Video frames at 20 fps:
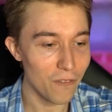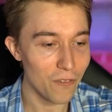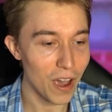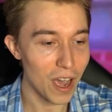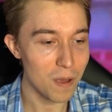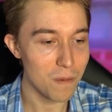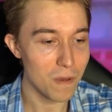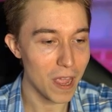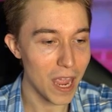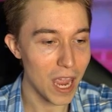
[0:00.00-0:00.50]
if
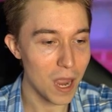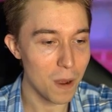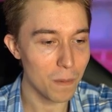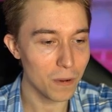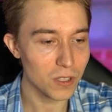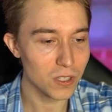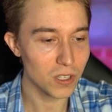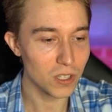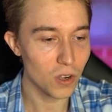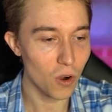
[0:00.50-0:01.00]
I'm
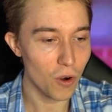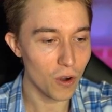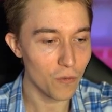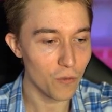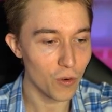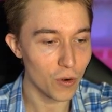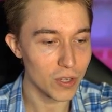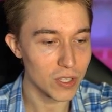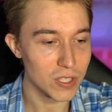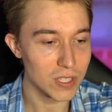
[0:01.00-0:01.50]
able to go in
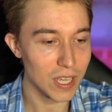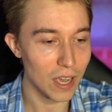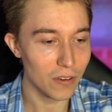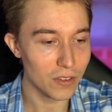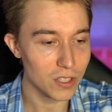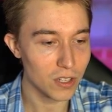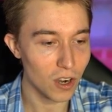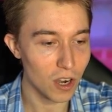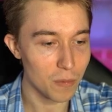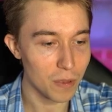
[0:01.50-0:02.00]
for a
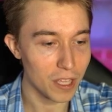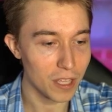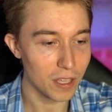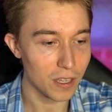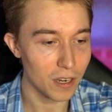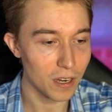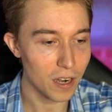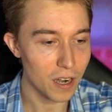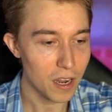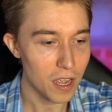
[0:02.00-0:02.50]
skeleton army
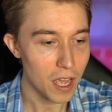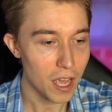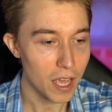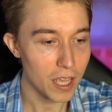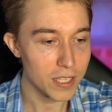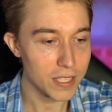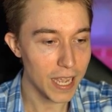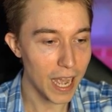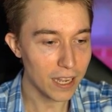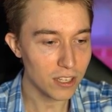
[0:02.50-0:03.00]
here.
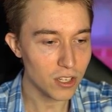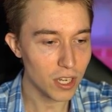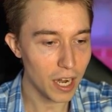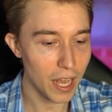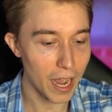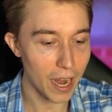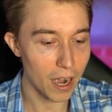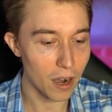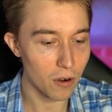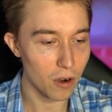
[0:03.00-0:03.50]
He's actually
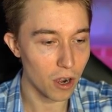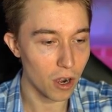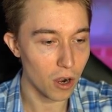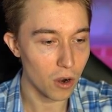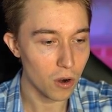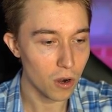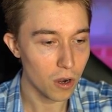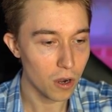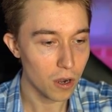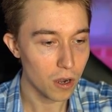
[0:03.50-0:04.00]
gonna
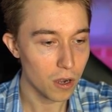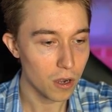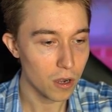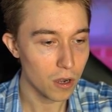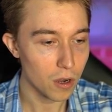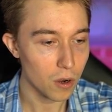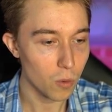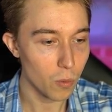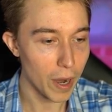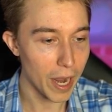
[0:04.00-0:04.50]
arrow.
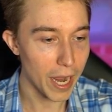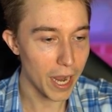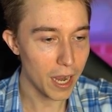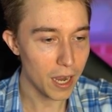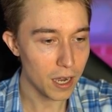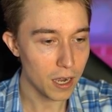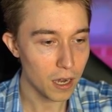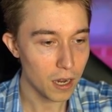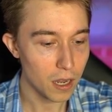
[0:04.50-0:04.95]
Wait.